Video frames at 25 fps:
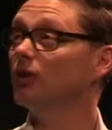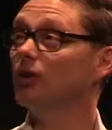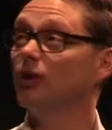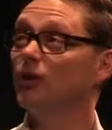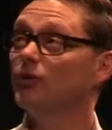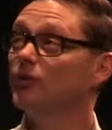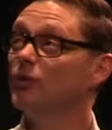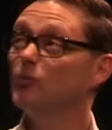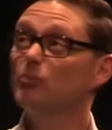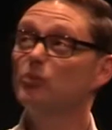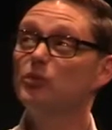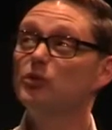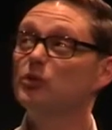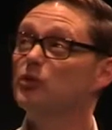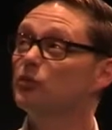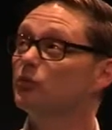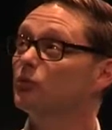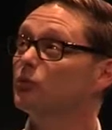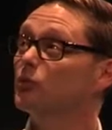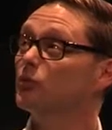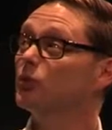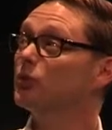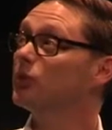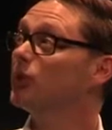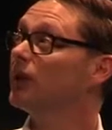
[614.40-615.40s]
the
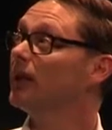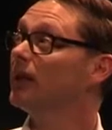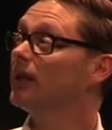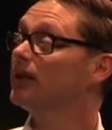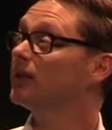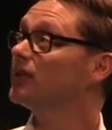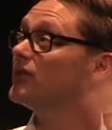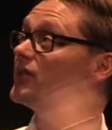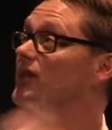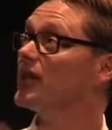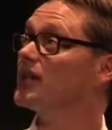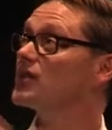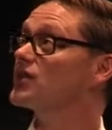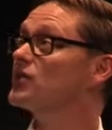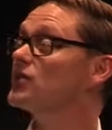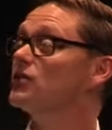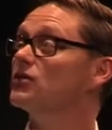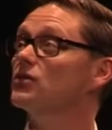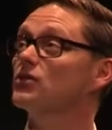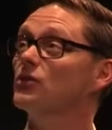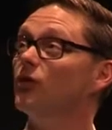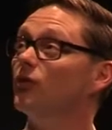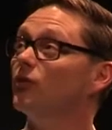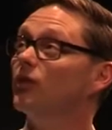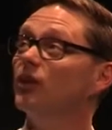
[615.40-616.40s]
beautiful
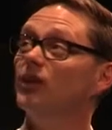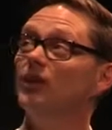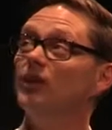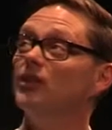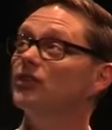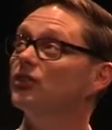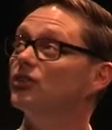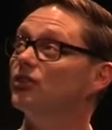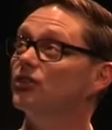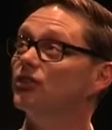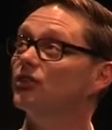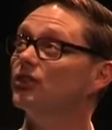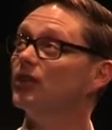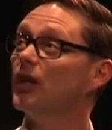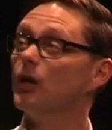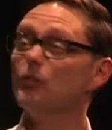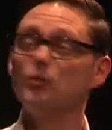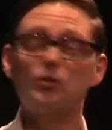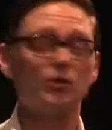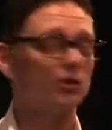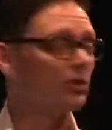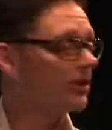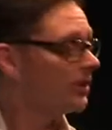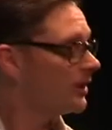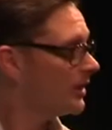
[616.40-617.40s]
incandescence of it. It's just
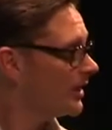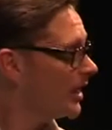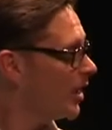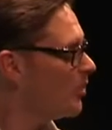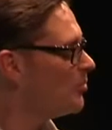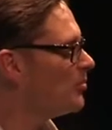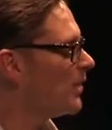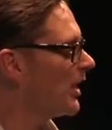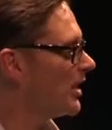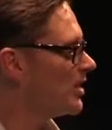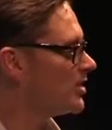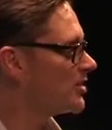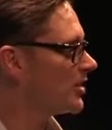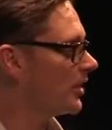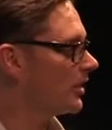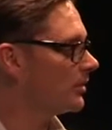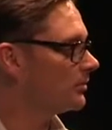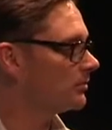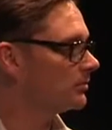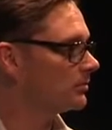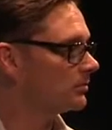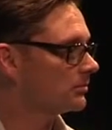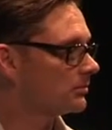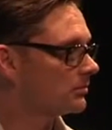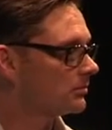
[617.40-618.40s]
absolutely amazing.
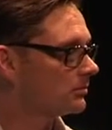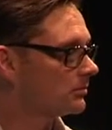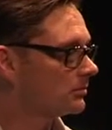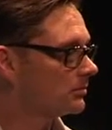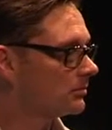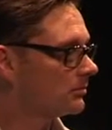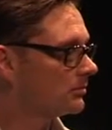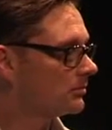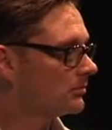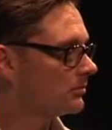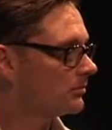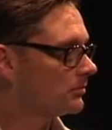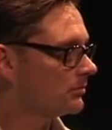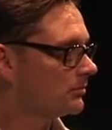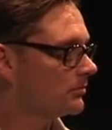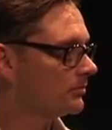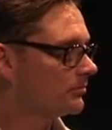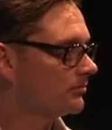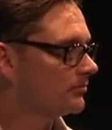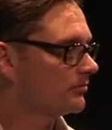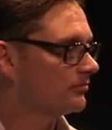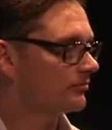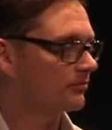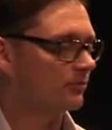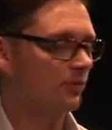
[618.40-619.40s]

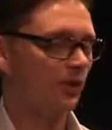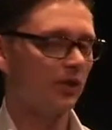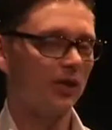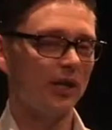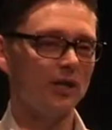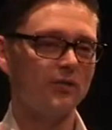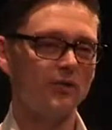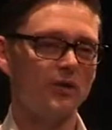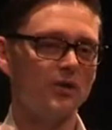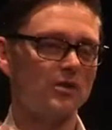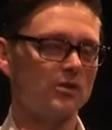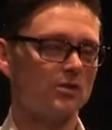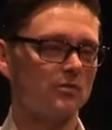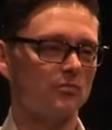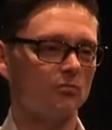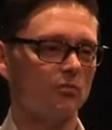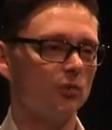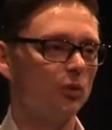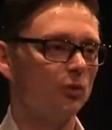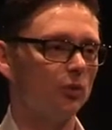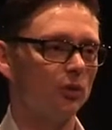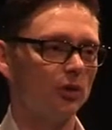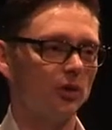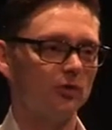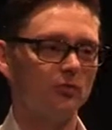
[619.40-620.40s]
Without this,
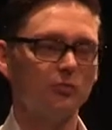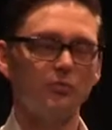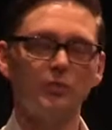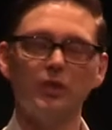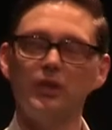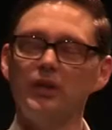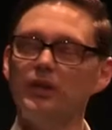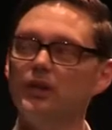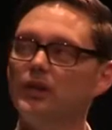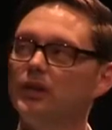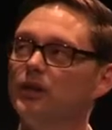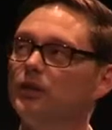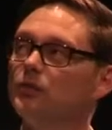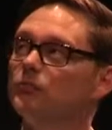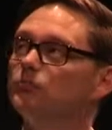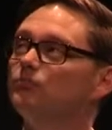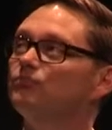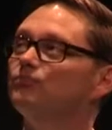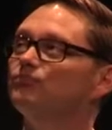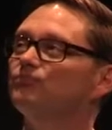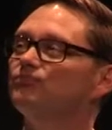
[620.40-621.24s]
we wouldn't even be here.